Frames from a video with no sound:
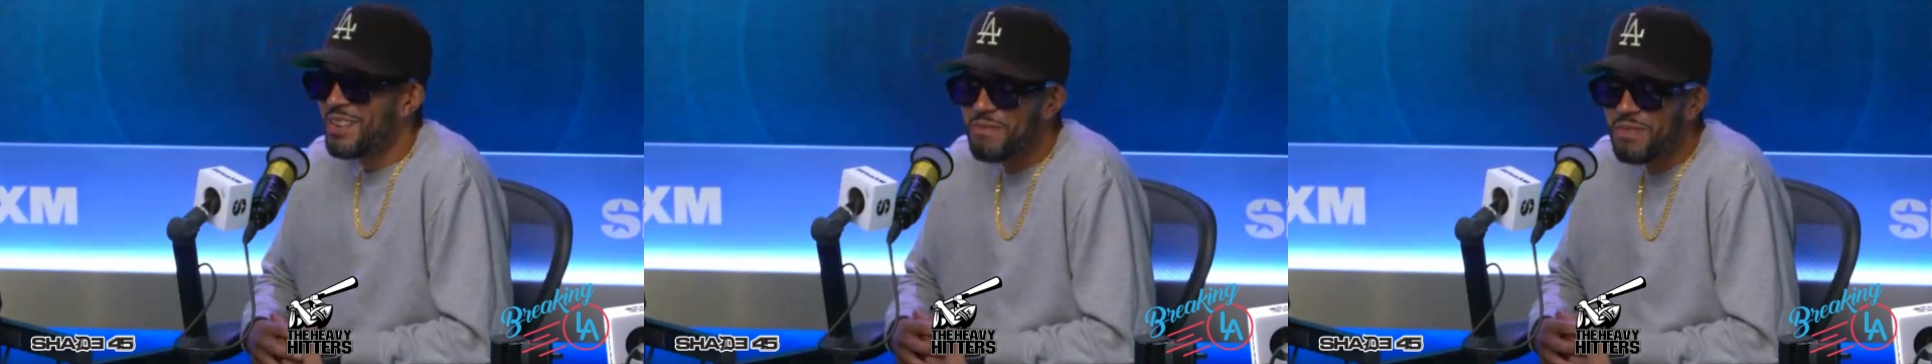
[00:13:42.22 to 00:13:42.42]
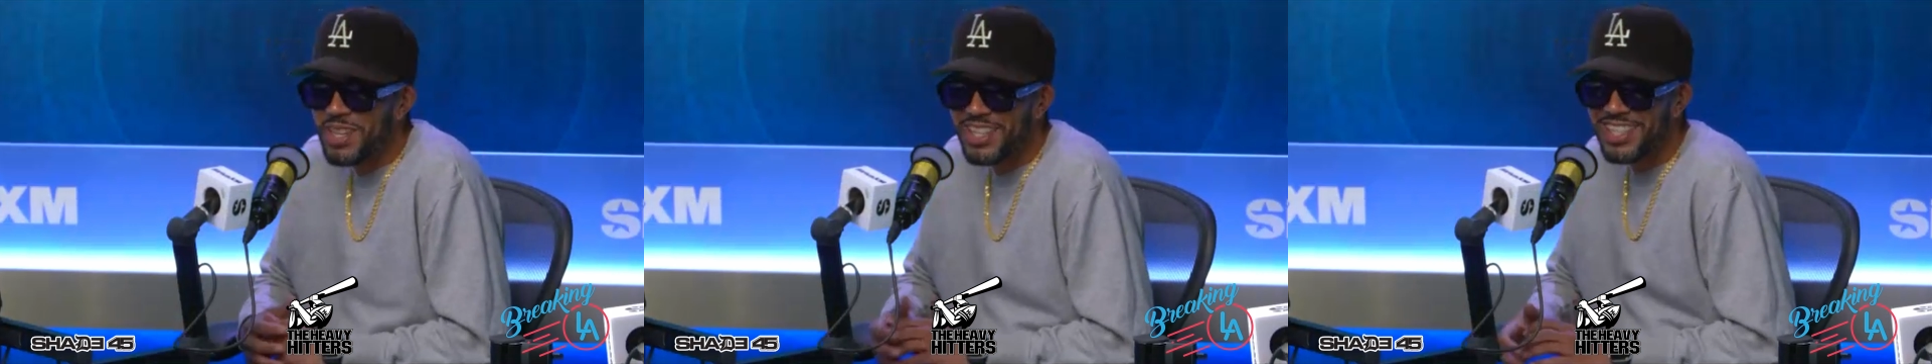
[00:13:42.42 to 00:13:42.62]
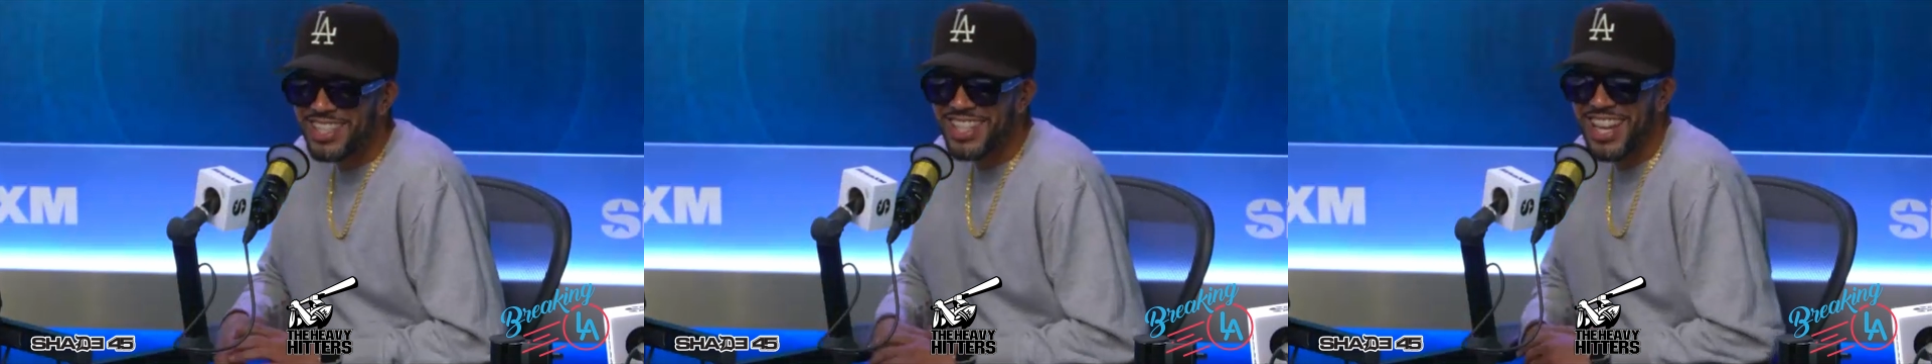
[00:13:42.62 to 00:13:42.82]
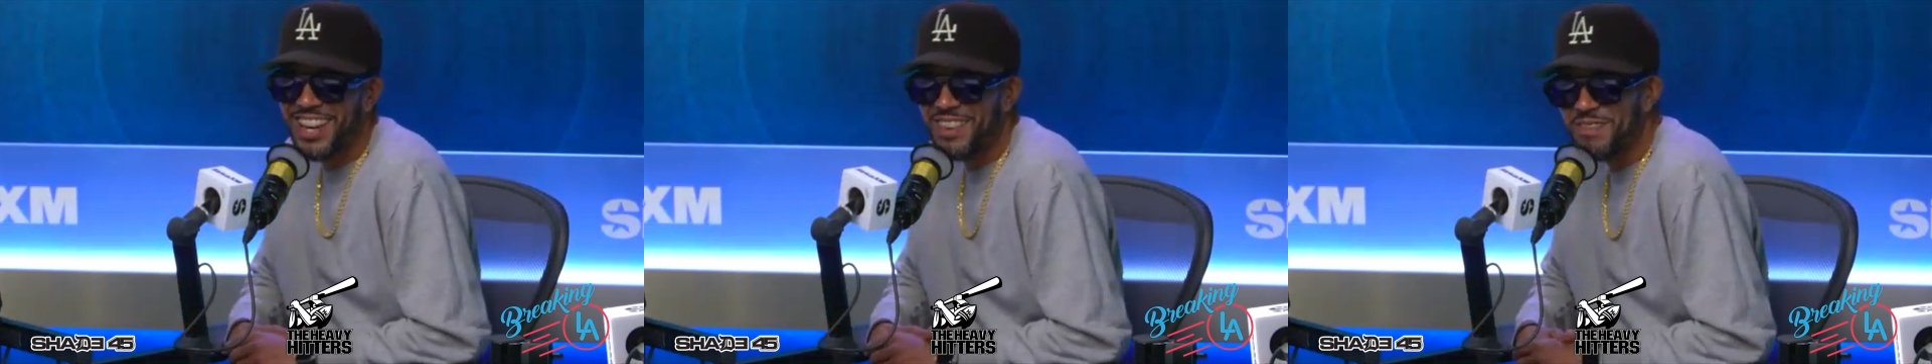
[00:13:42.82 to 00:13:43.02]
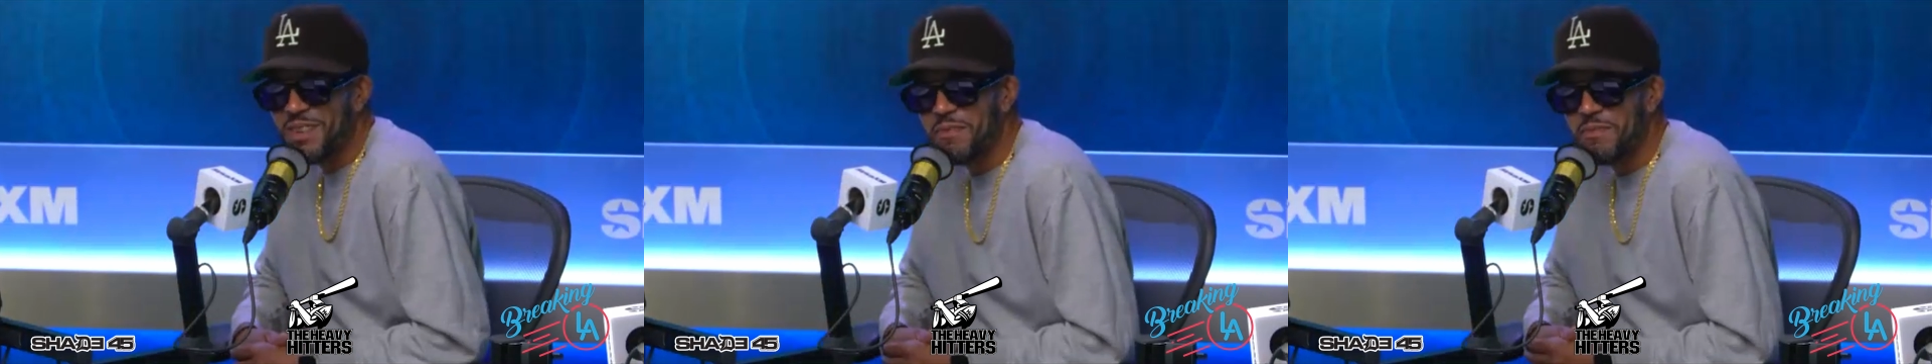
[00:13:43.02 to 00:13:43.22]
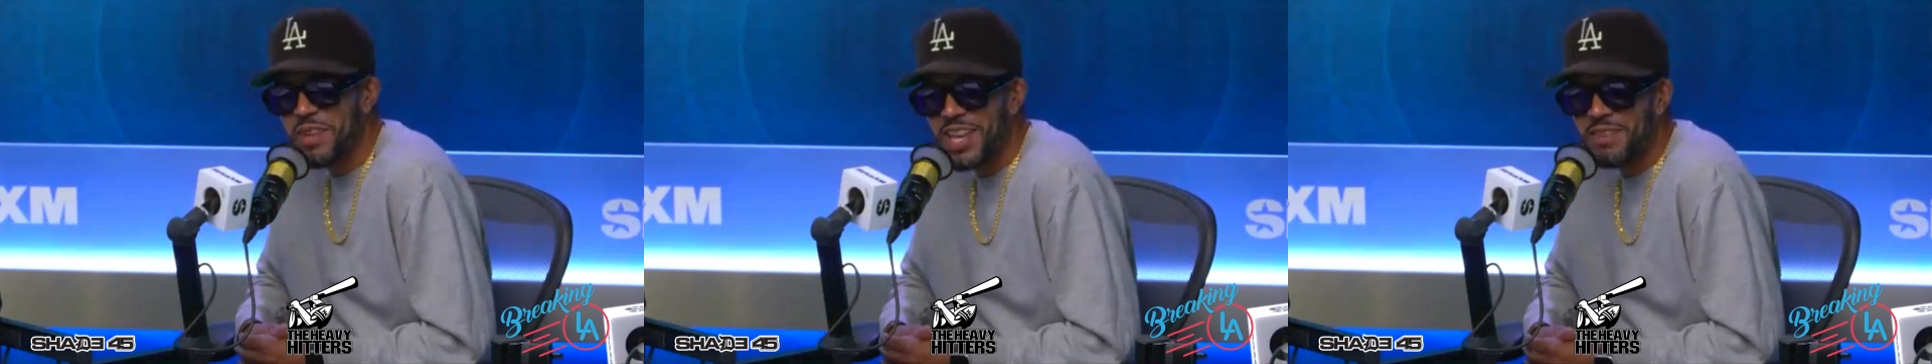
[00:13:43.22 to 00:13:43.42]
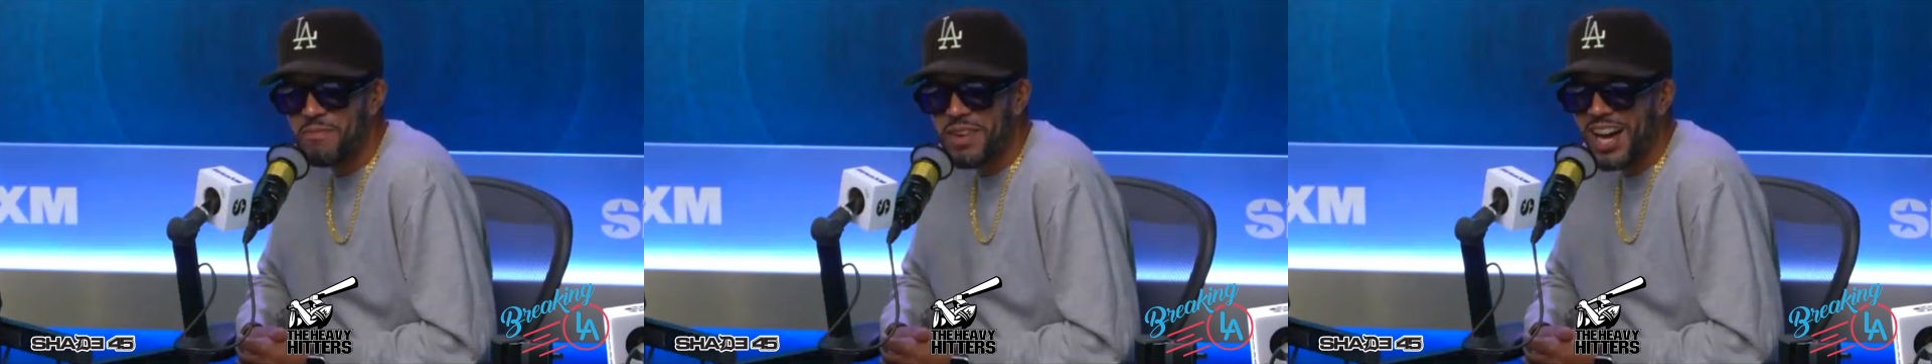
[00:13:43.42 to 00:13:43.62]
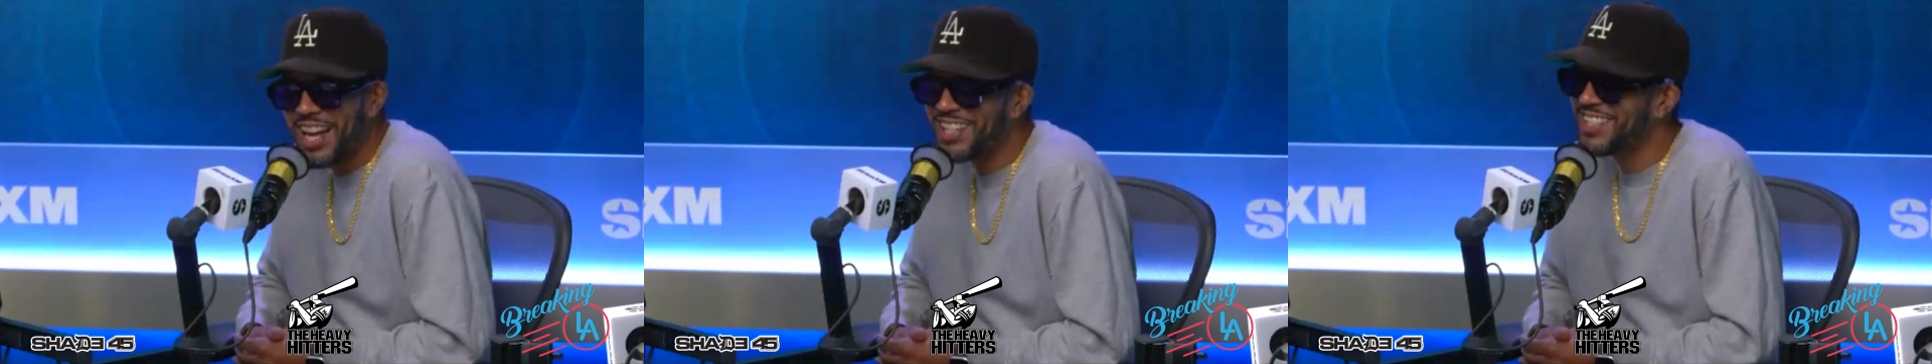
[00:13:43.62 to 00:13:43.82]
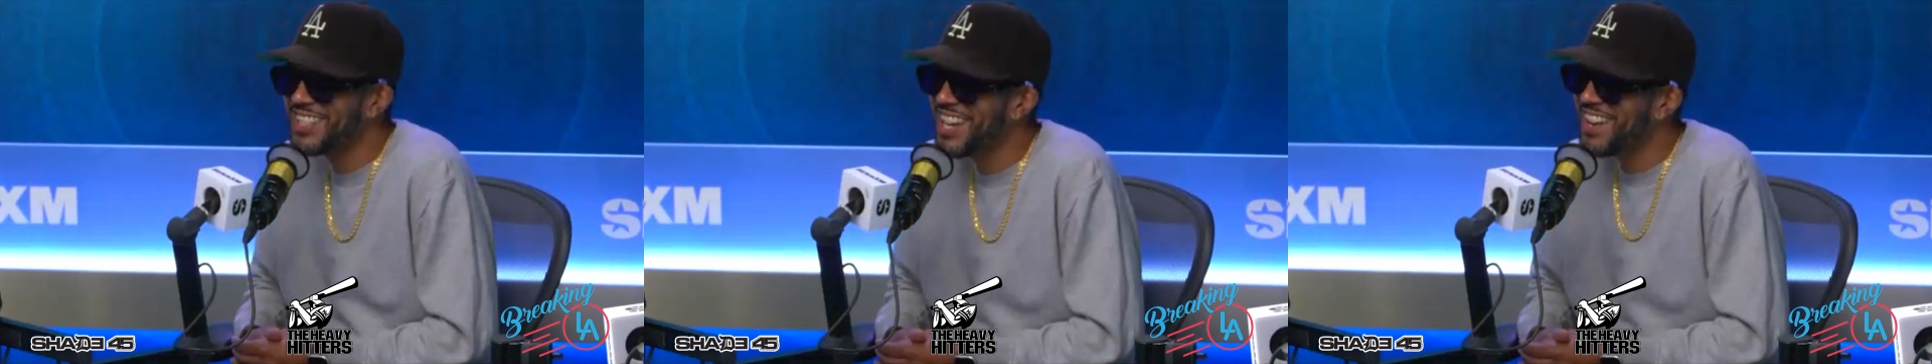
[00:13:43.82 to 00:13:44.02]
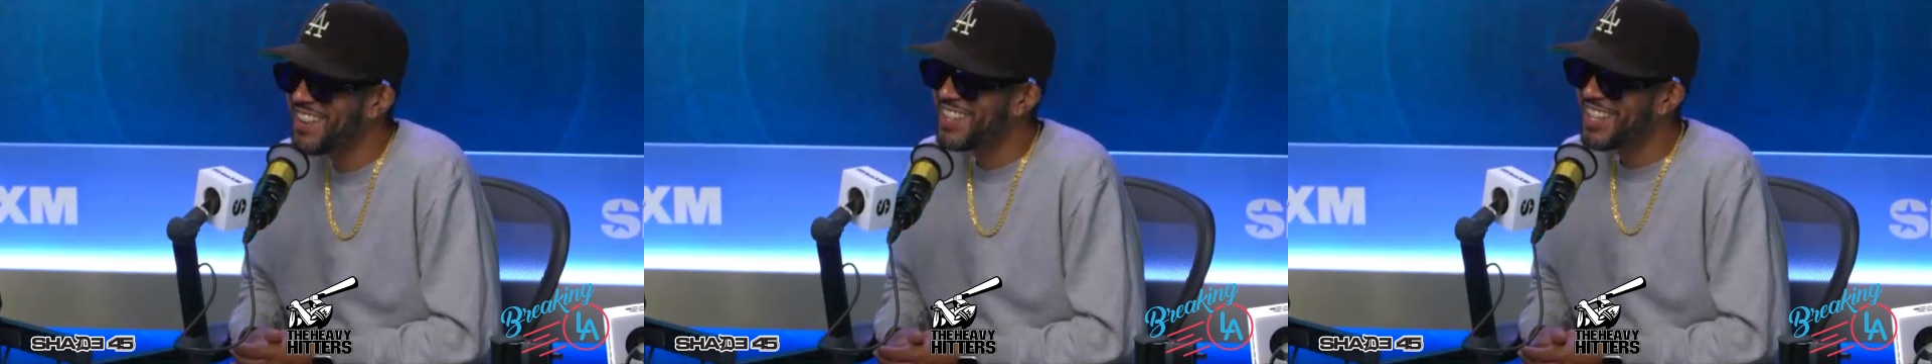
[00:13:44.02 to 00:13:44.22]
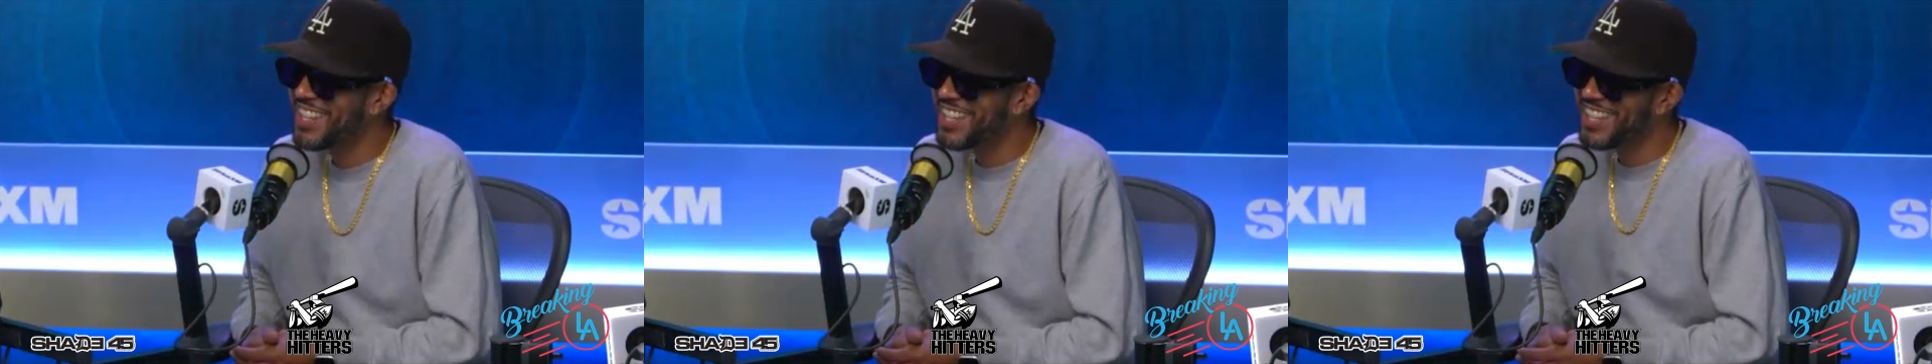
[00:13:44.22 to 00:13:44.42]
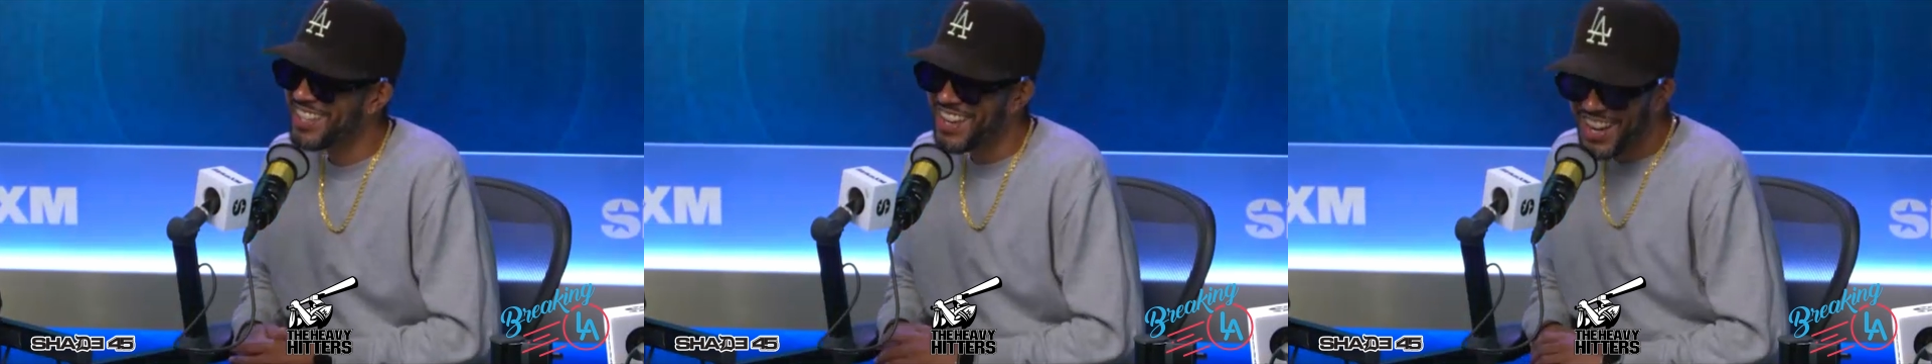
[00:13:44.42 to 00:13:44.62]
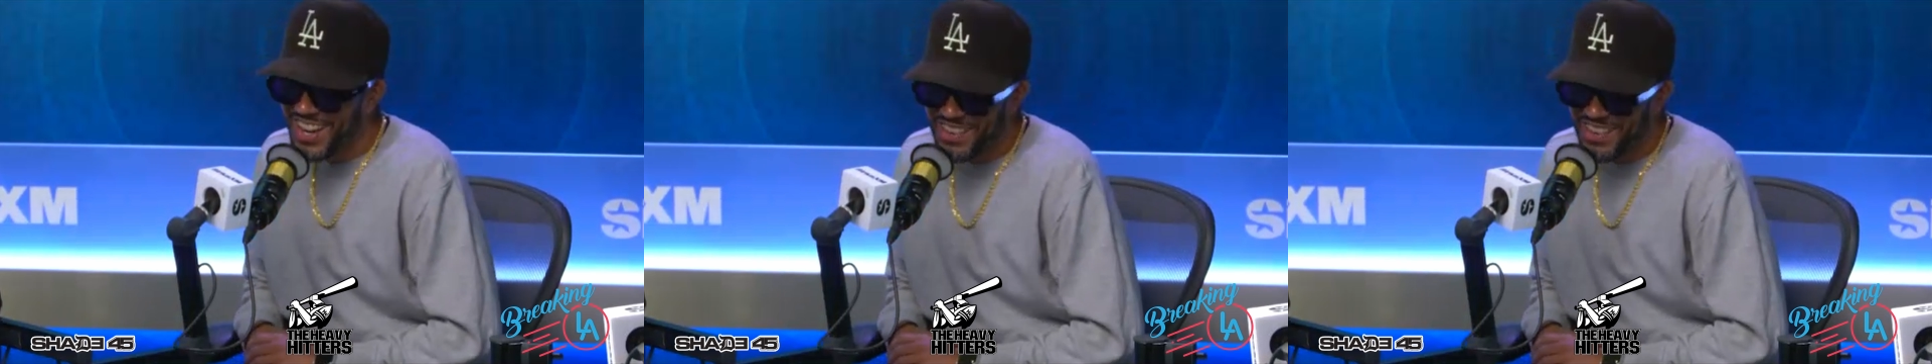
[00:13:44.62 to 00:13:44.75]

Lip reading: big shout out my man Mozzy out here,